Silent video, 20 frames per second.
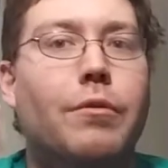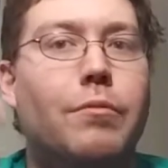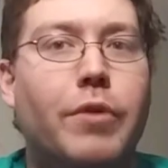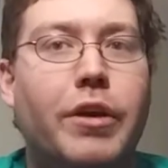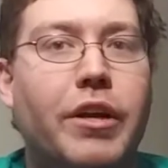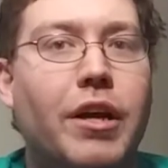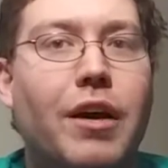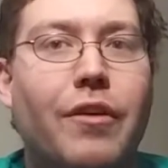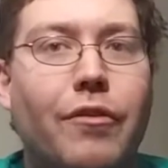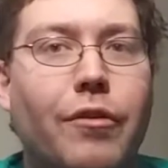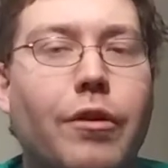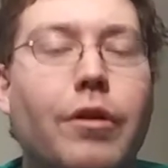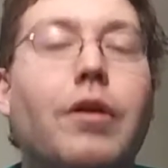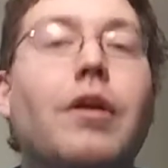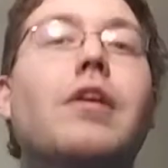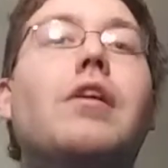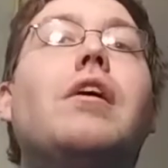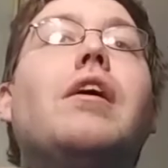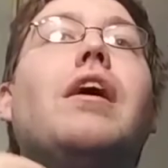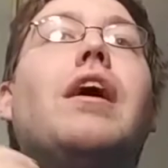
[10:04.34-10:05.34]
and recover.
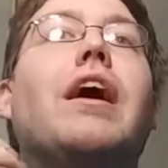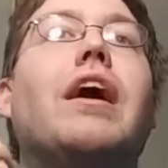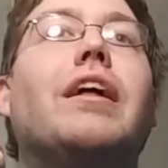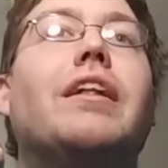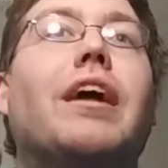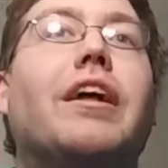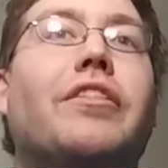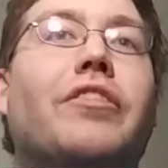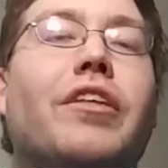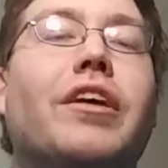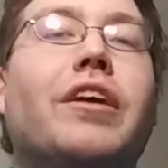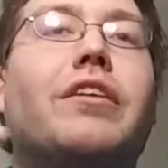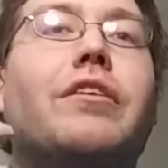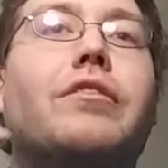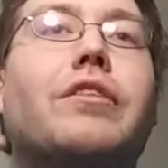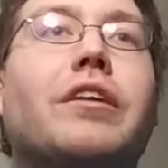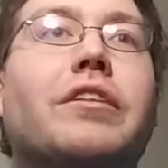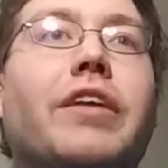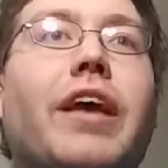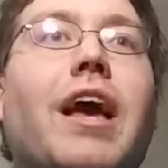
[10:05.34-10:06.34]
And I think
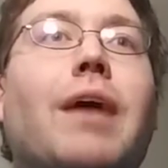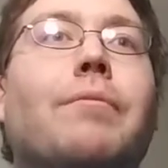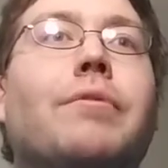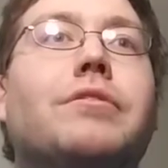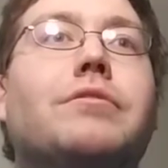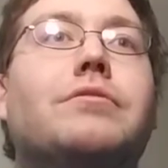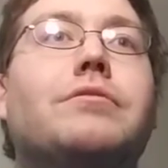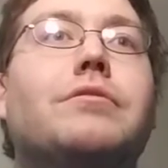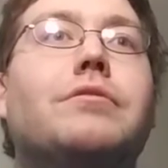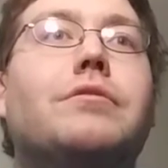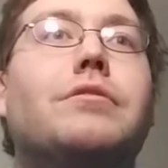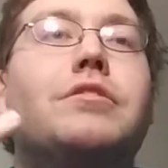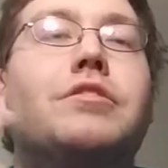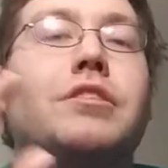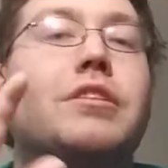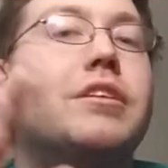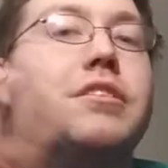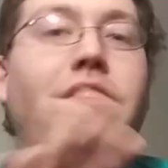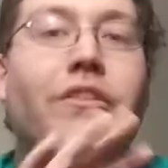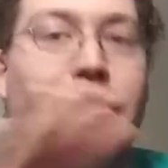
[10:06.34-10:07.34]
the damage...
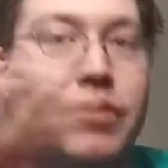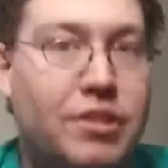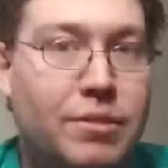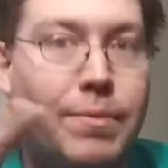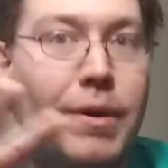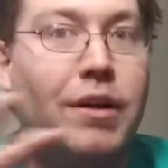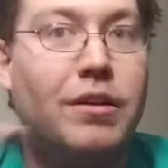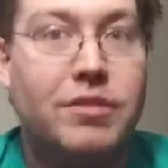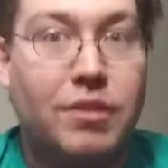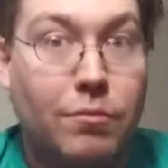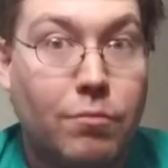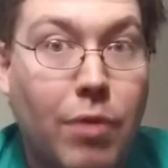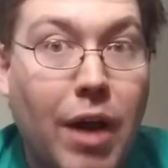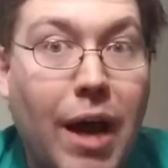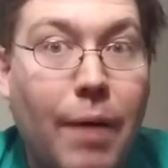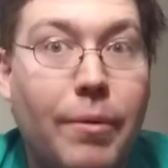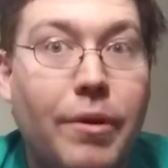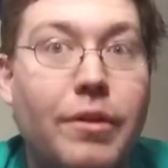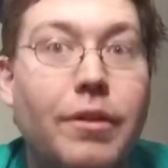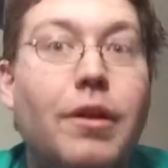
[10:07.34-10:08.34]
She does different spells than
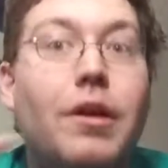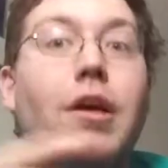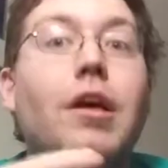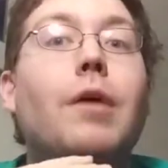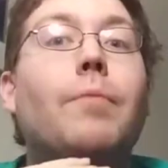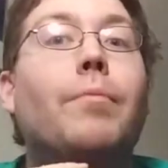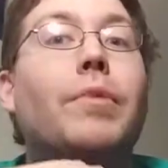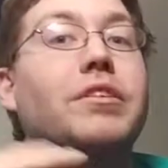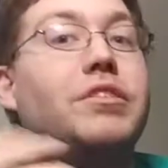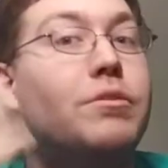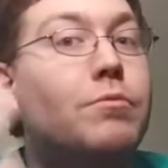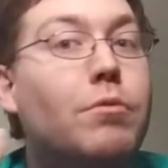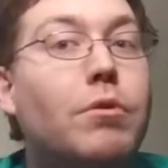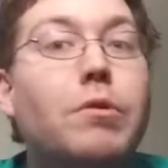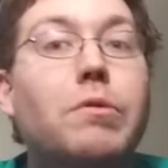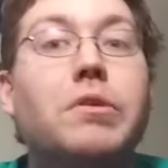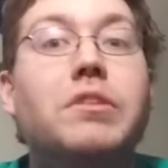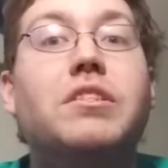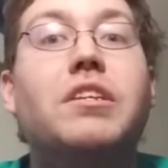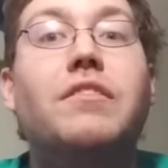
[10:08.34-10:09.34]
Robin, but she
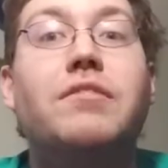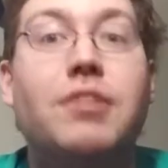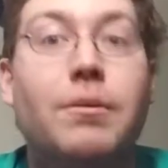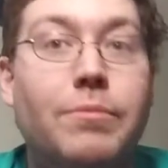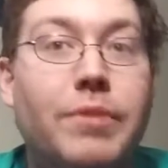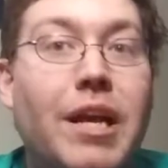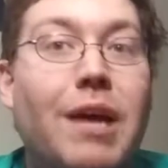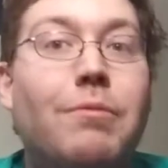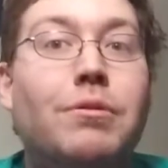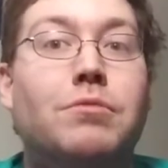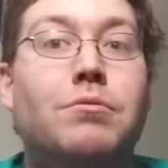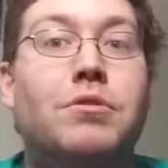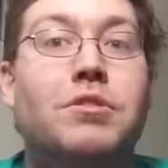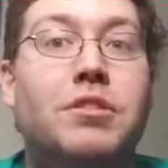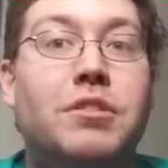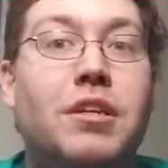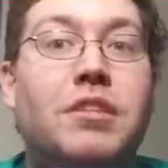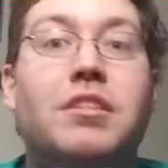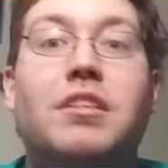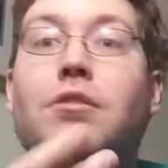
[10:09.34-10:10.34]
will receive some damage when
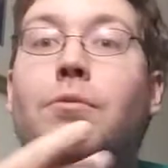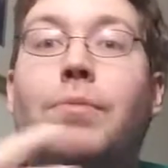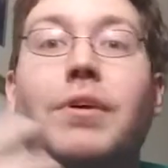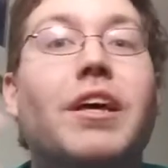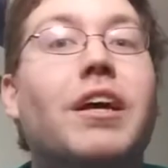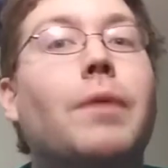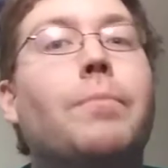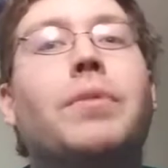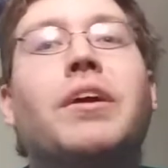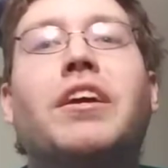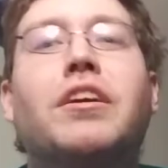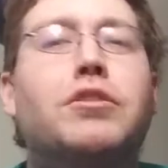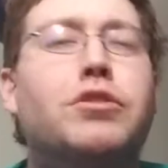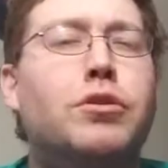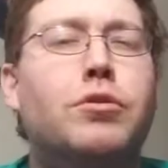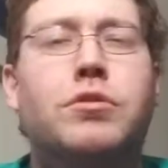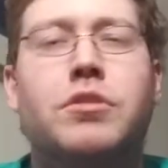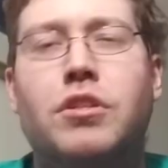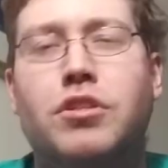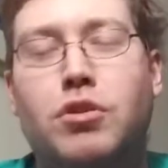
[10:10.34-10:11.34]
she does it. It'll be like a
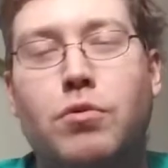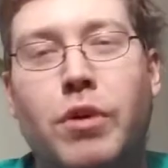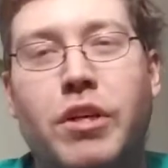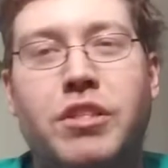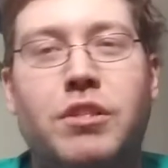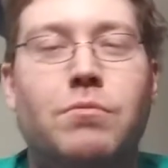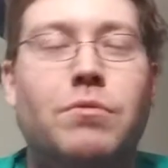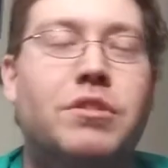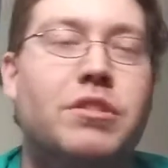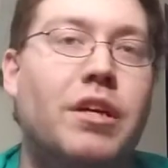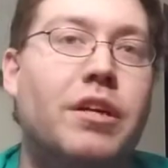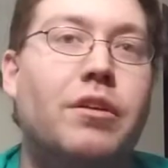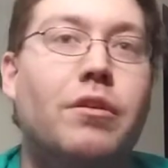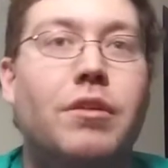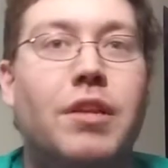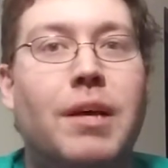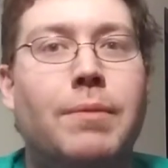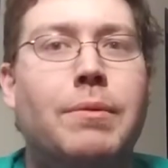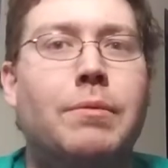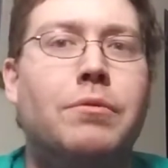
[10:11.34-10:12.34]
Pichu situation, which I know
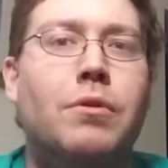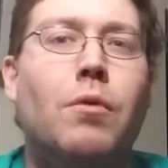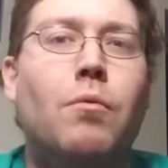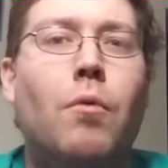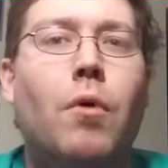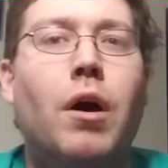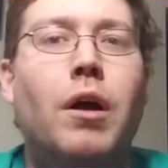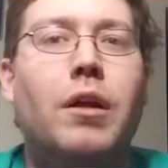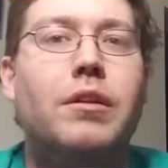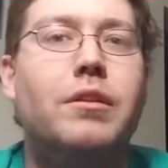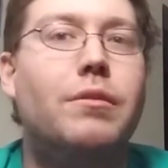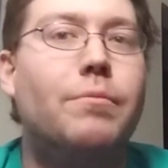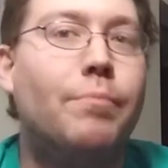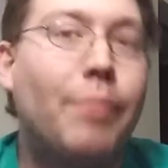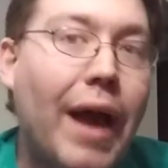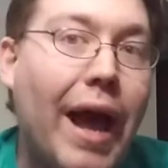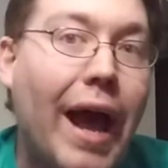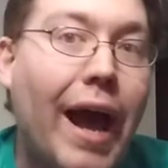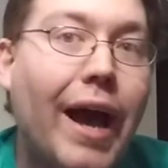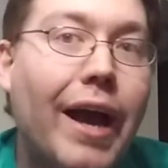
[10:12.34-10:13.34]
a lot of people don't want
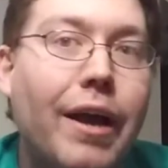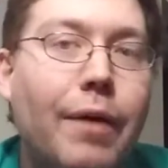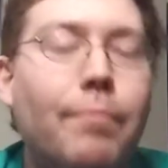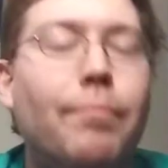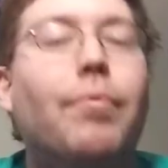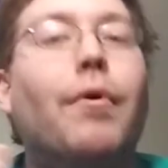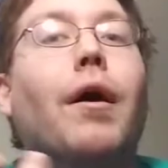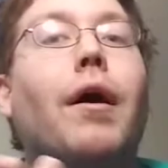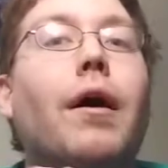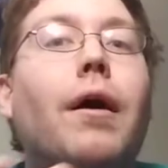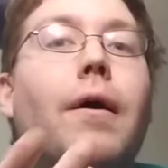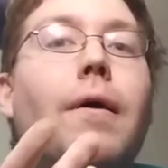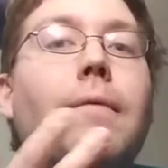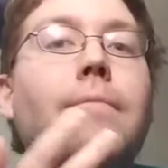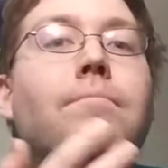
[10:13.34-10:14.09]
back, but